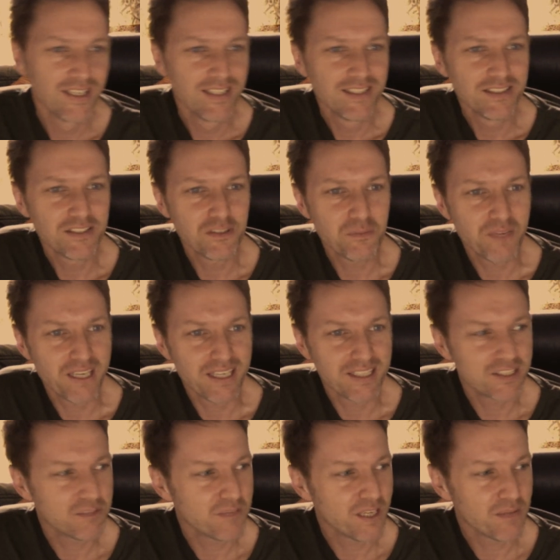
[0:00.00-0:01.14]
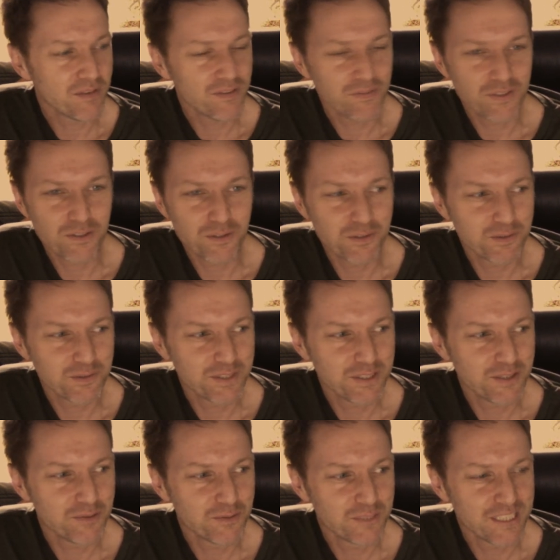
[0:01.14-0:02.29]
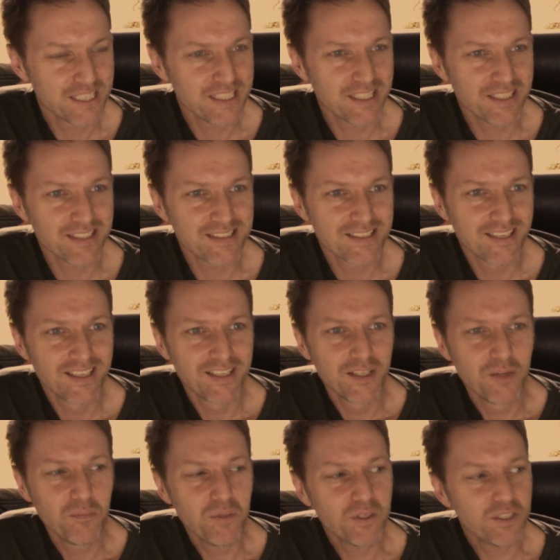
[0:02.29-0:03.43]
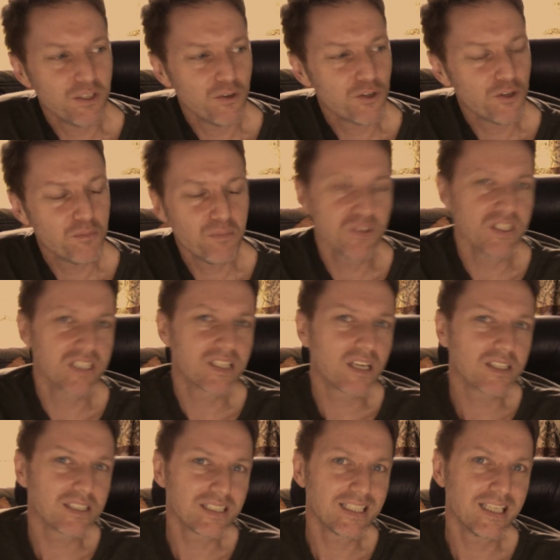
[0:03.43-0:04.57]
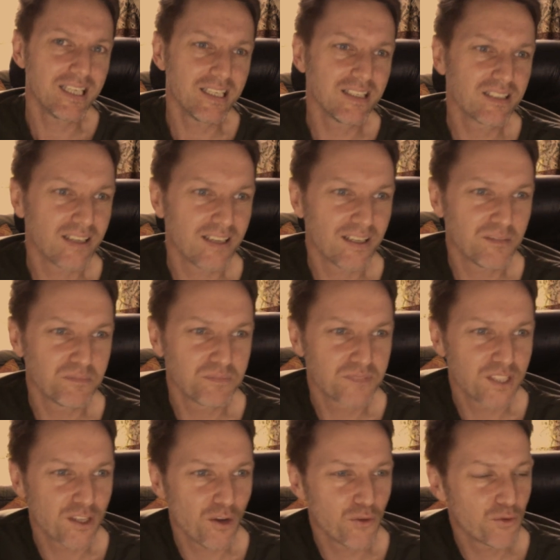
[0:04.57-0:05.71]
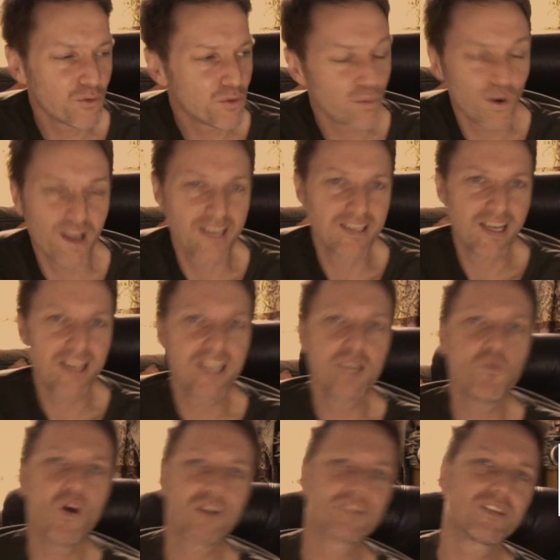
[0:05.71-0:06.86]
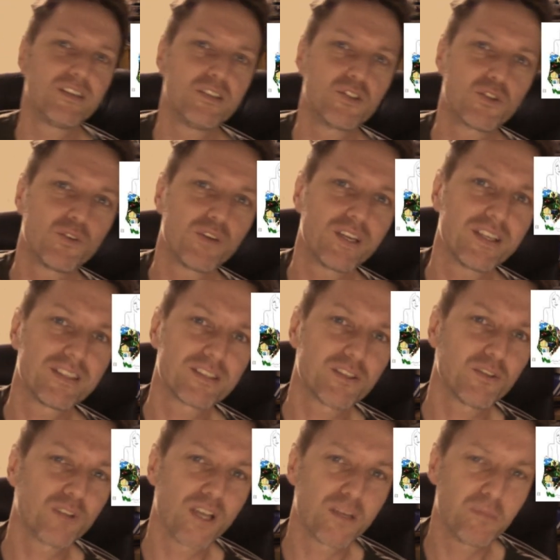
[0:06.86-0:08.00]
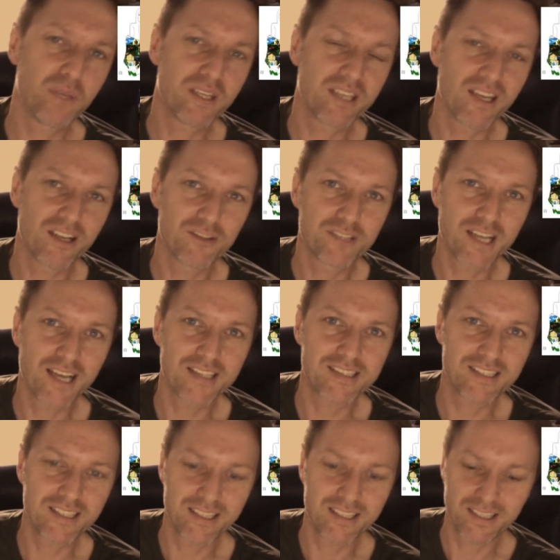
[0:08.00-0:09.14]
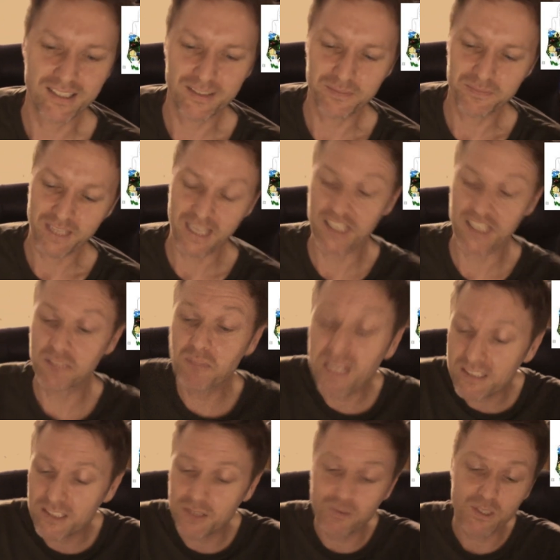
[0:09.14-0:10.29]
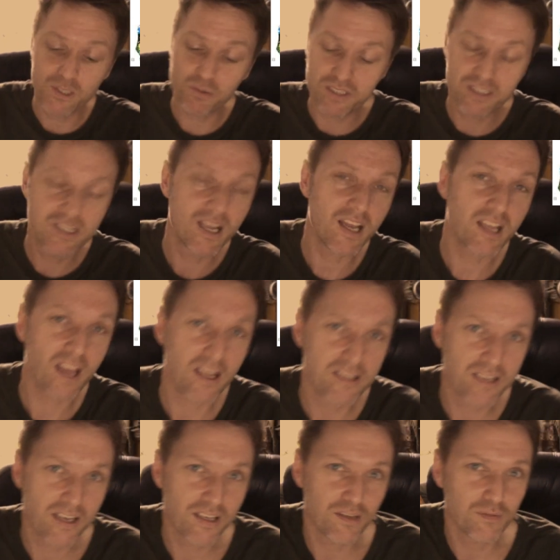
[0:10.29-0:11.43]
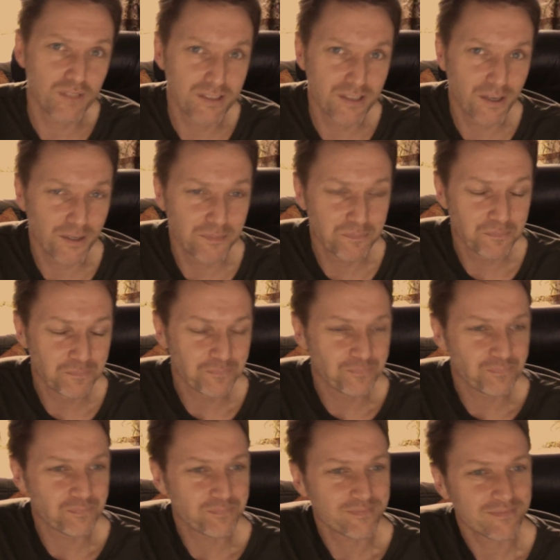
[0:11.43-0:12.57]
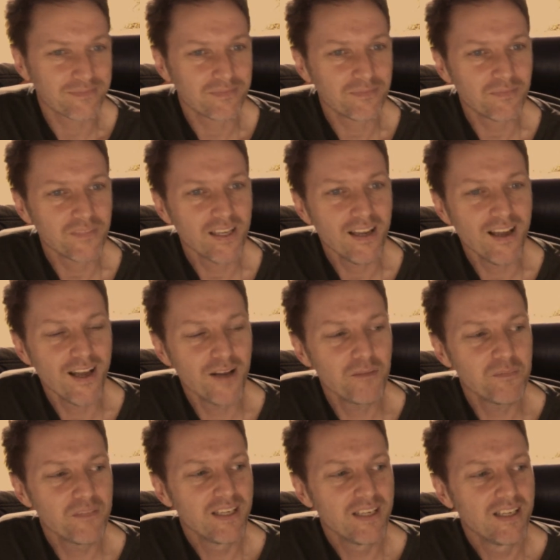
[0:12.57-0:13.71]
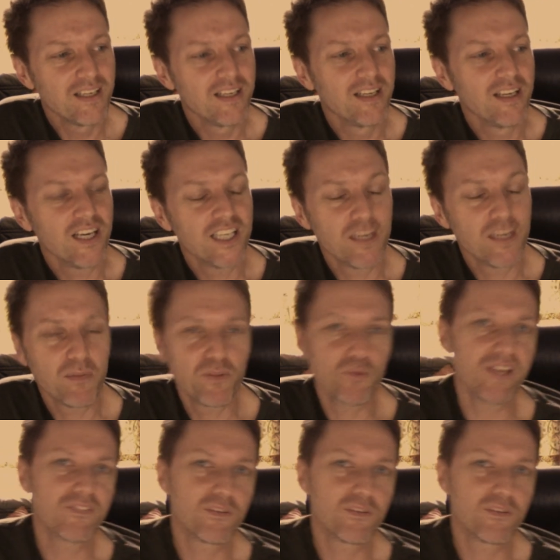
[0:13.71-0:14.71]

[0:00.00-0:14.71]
to me. She'd make me feel, you know, ridiculous. But, you know, good music doesn't need to go through the brain. Anyone can enjoy a song like Big Yellow Taxi and its message, which was decades ahead of its time. And number three, from